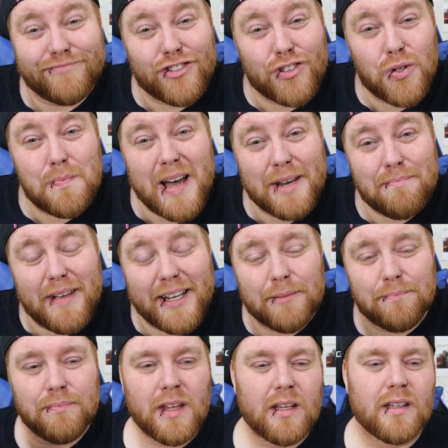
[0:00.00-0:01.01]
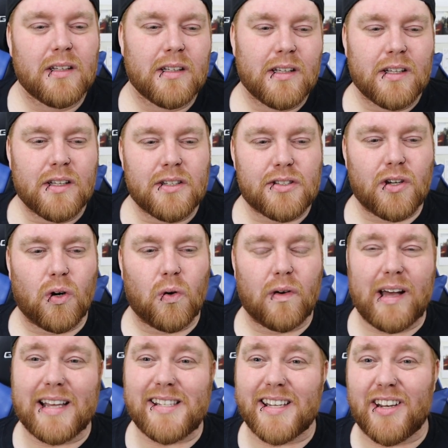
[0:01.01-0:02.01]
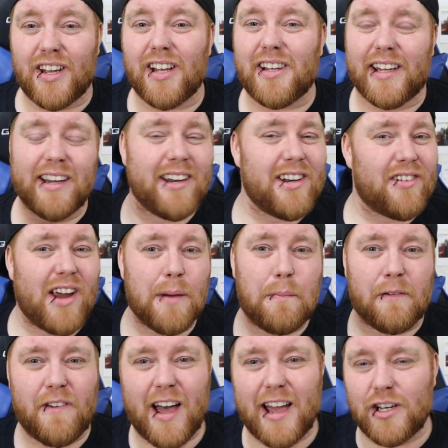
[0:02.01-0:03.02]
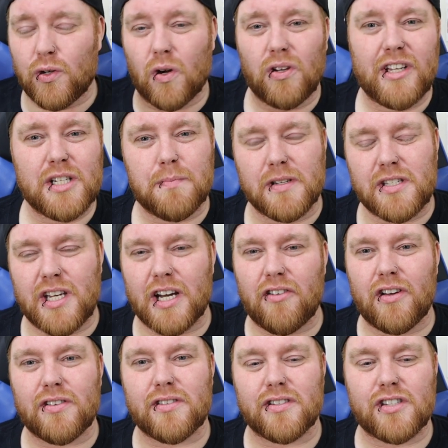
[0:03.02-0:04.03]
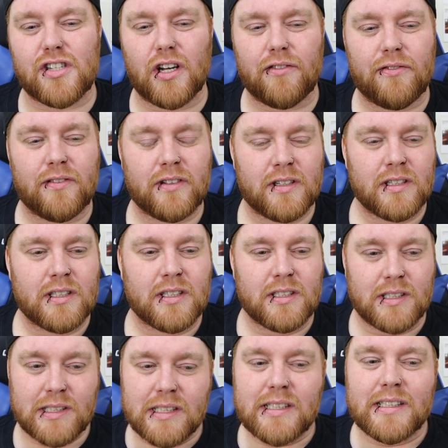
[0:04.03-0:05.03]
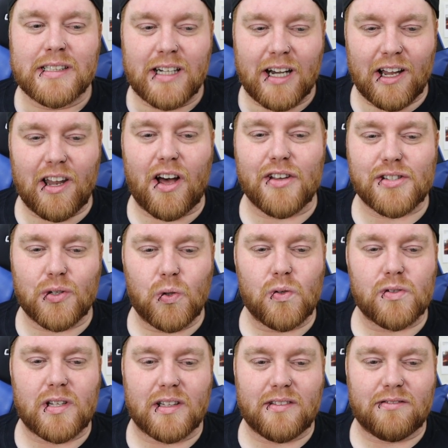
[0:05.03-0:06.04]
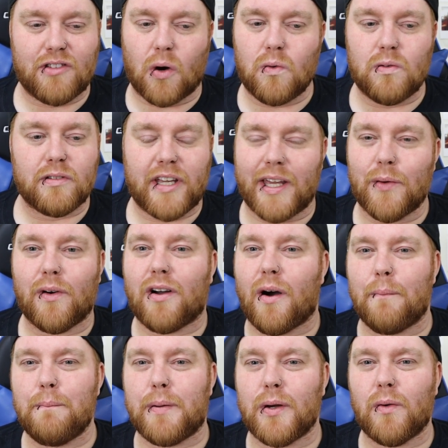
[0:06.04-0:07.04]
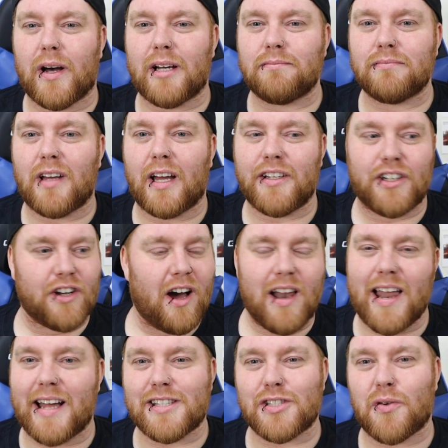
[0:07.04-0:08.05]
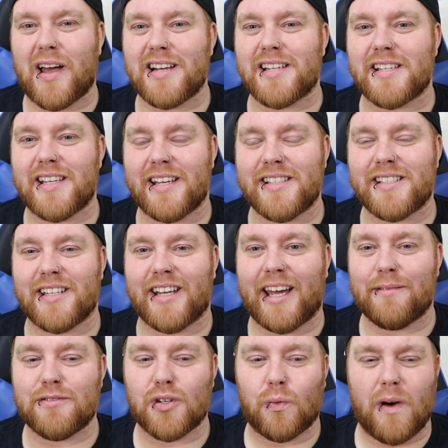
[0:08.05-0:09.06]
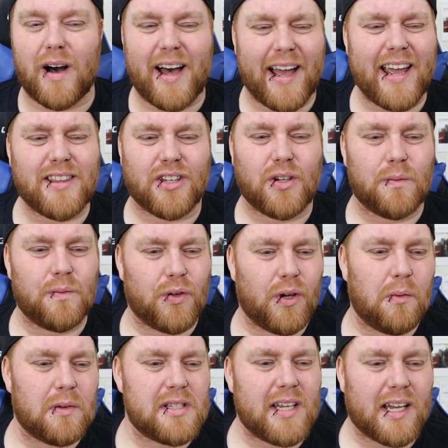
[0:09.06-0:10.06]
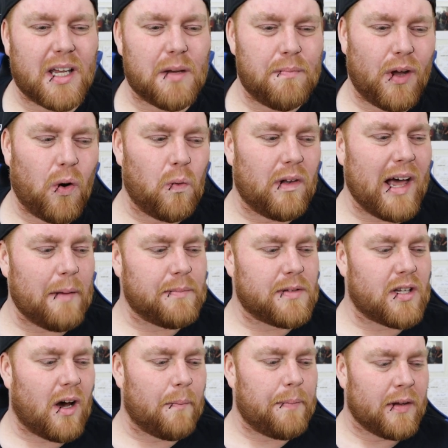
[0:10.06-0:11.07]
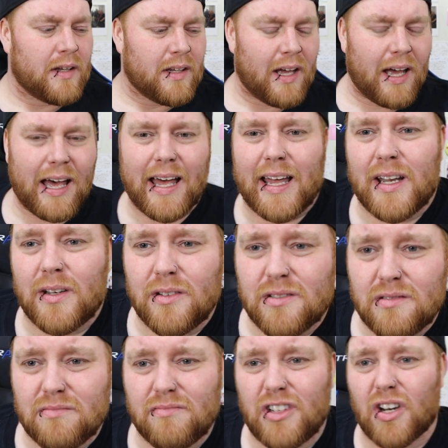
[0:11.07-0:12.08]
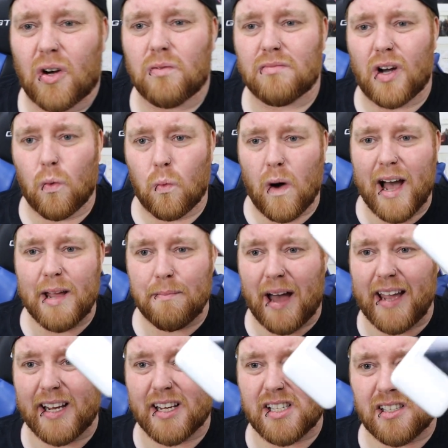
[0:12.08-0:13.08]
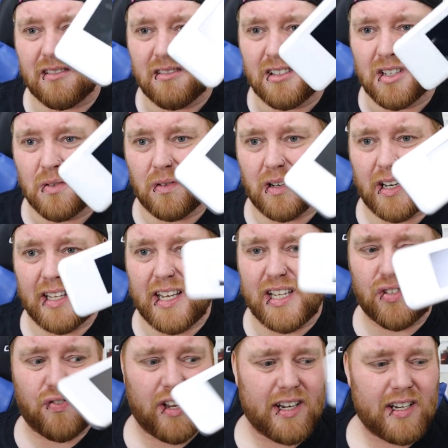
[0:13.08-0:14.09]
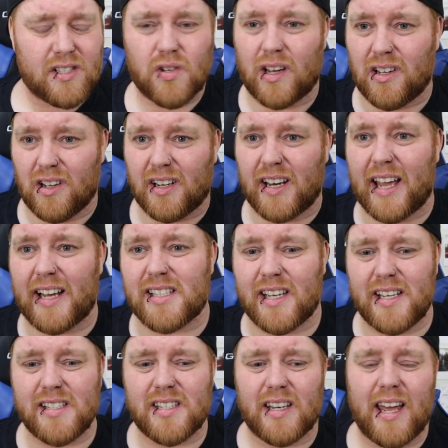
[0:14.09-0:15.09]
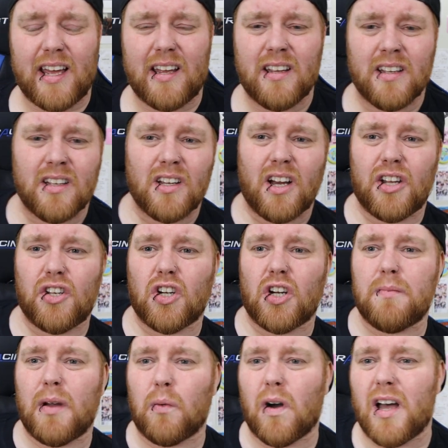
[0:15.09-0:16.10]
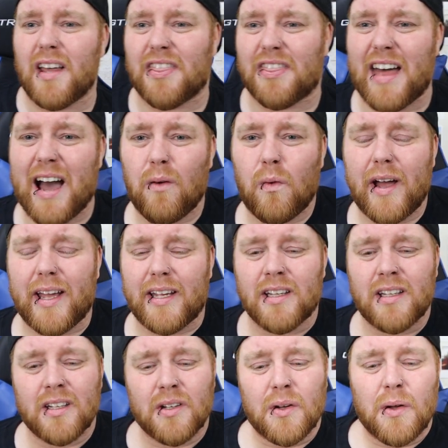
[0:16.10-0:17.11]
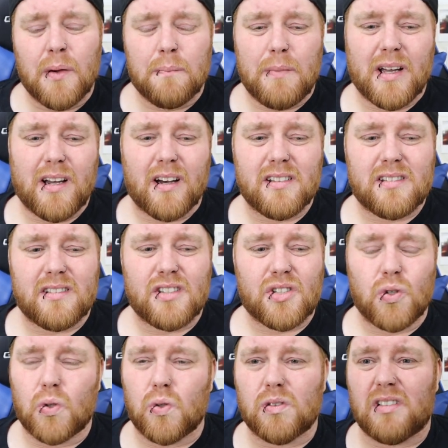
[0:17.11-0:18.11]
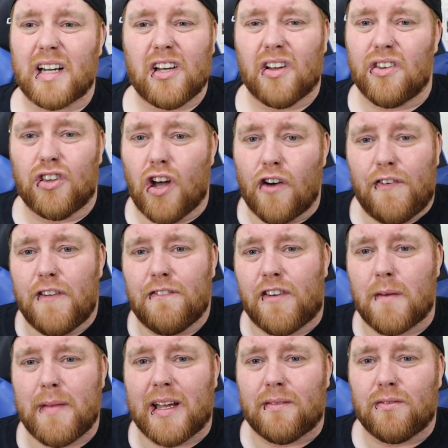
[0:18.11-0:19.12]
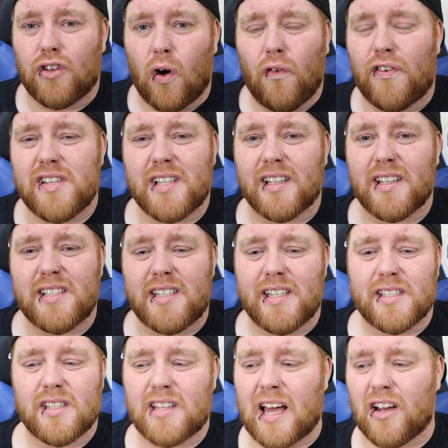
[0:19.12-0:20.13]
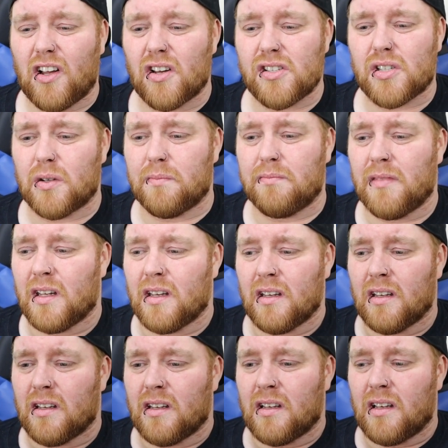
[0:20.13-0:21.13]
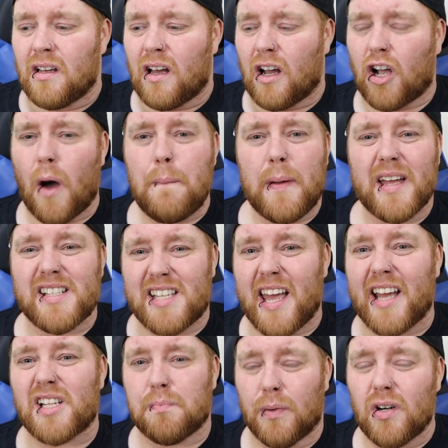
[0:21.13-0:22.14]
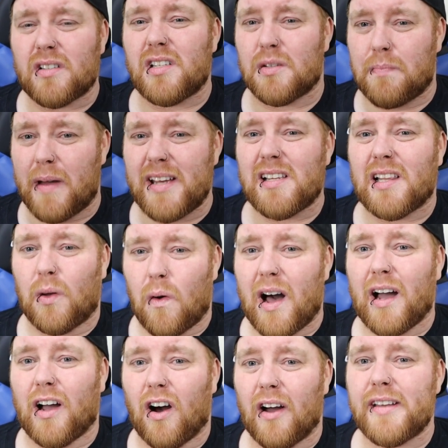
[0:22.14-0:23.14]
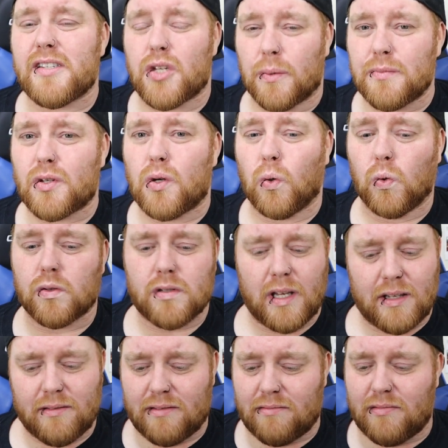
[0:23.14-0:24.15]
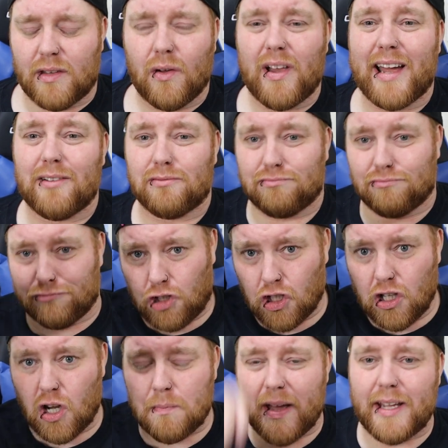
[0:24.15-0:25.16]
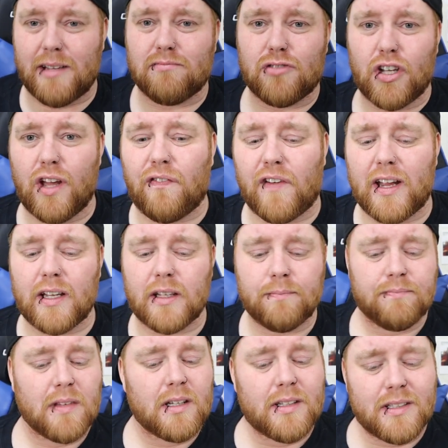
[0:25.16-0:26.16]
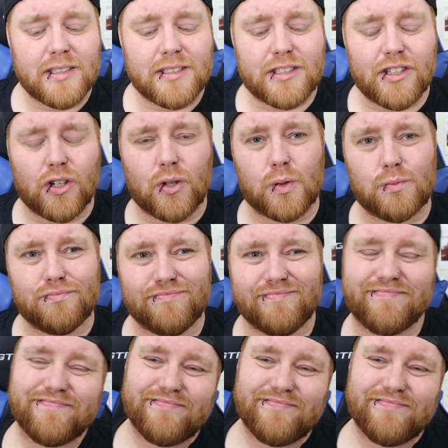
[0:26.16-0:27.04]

too bad, mate. So I said earlier, Interact provide you all these materials and stuff. A lot of schools don't give you a computer and you're not allowed to access internet. So what I ended up doing was taking my own laptop and, you know, a WiMAX, one of these things, so I could connect to internet and doing my work that way. Because the school, I got nothing from it, no facilities. I got a copy of textbooks is basically what I got in some schools. And they're like, good luck, mate, do your thing. So